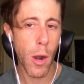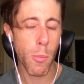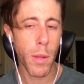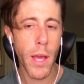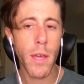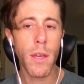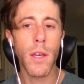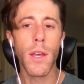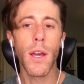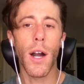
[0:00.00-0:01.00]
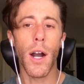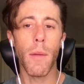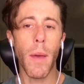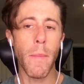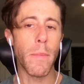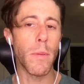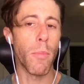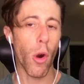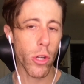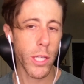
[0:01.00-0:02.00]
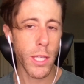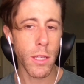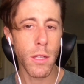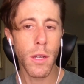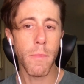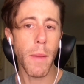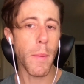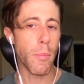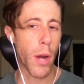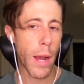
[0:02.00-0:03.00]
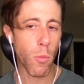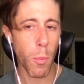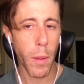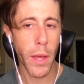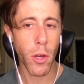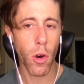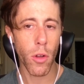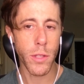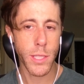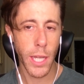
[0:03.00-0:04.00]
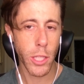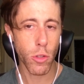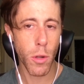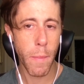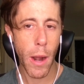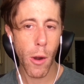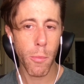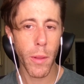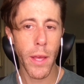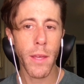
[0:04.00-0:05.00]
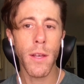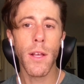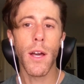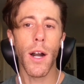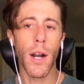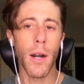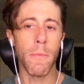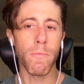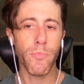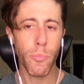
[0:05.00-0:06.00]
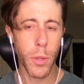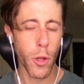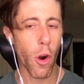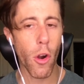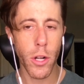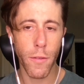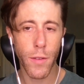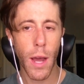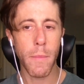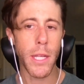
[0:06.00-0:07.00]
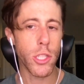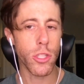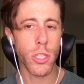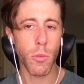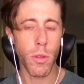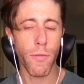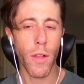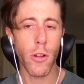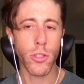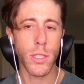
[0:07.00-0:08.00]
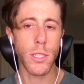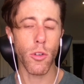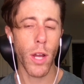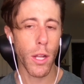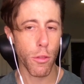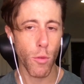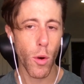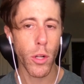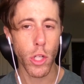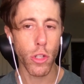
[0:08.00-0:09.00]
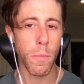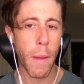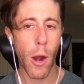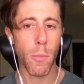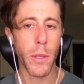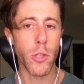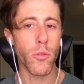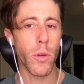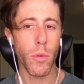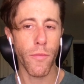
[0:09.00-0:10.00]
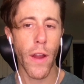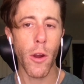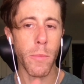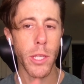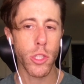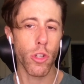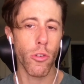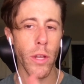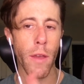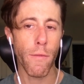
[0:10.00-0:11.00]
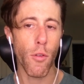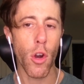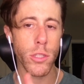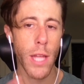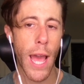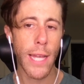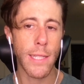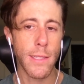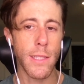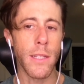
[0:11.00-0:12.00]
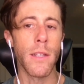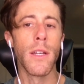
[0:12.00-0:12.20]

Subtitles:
play, and maybe Barkey, maybe Brown will play on the second unit power play. But there are enough combinations here where the Flyers can still kind of throw out a good power play unit with Farabee, Couturier, Frost, Atkinson.